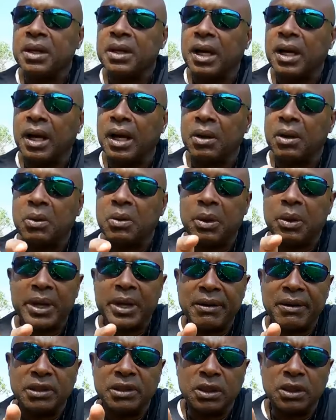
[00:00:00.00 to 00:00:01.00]
Uh, while we
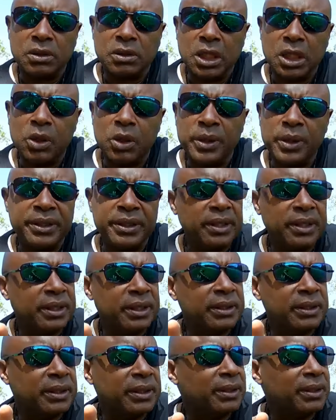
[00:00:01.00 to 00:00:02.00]
have a little low, in,
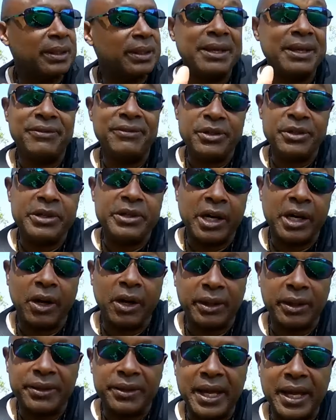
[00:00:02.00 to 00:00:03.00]
in, if you can
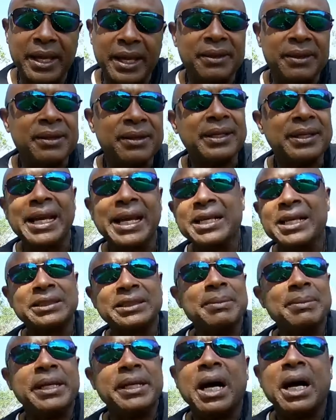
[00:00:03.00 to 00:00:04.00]
call it that. Guys,
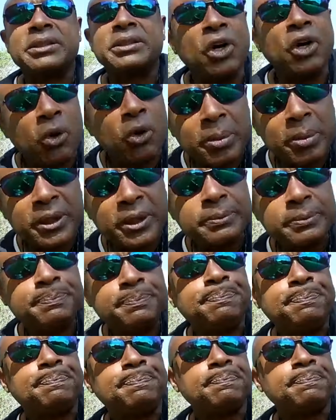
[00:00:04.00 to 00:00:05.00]
I'm in October,
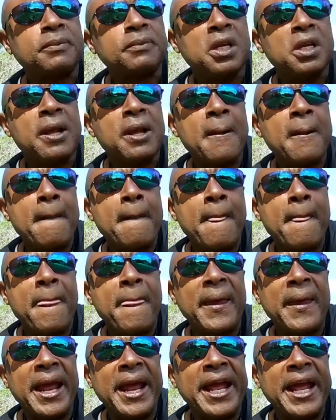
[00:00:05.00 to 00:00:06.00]

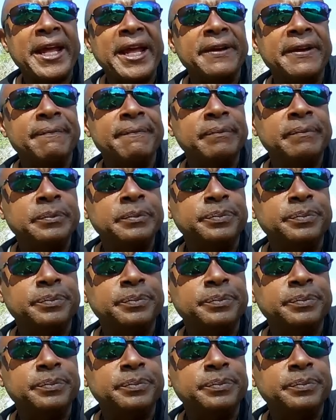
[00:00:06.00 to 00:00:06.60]
and